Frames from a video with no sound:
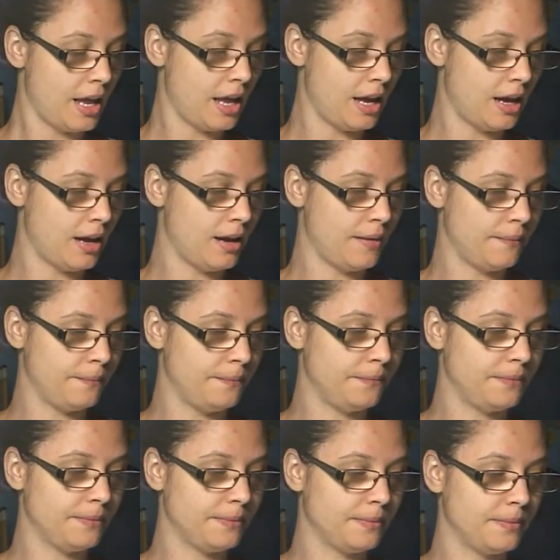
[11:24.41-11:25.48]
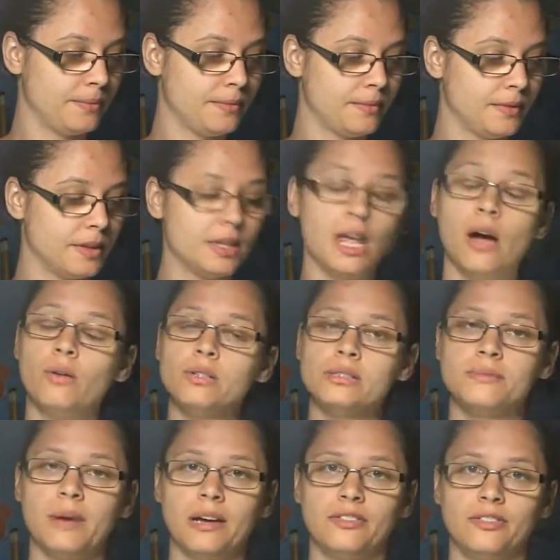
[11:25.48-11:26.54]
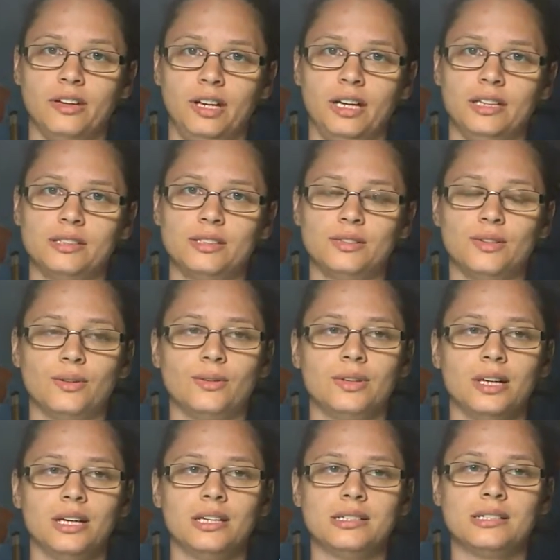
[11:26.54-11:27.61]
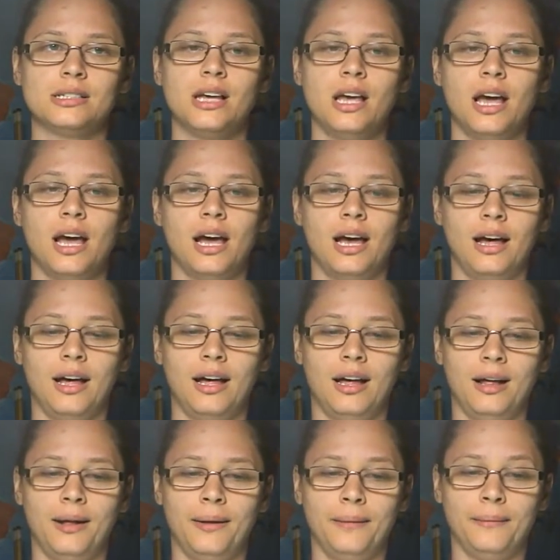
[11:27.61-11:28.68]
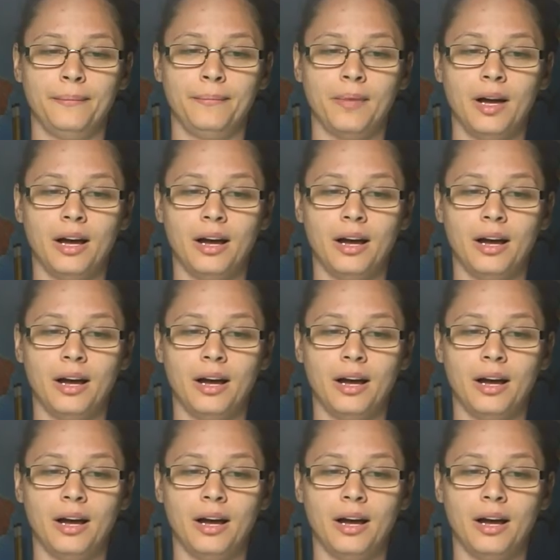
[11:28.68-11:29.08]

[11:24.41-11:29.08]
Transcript: Um, that was my feelings through this. Um,